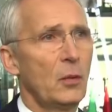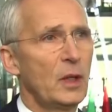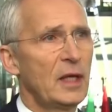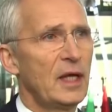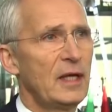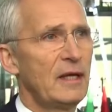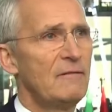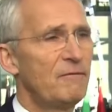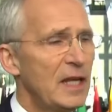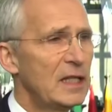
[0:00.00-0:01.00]
when they
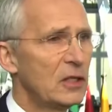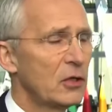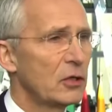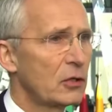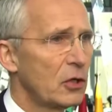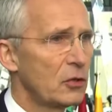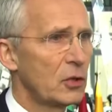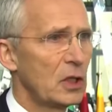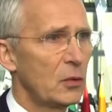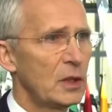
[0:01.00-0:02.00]
invade another
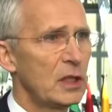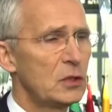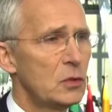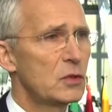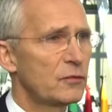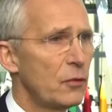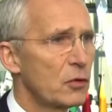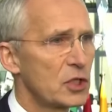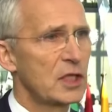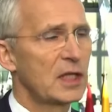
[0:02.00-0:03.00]
country, when they use
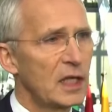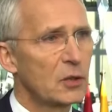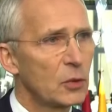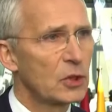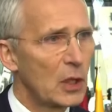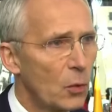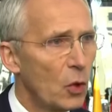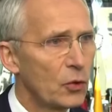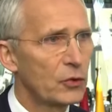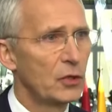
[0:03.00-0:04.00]
force, they get what they
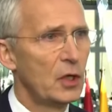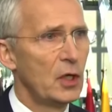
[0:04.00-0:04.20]
want.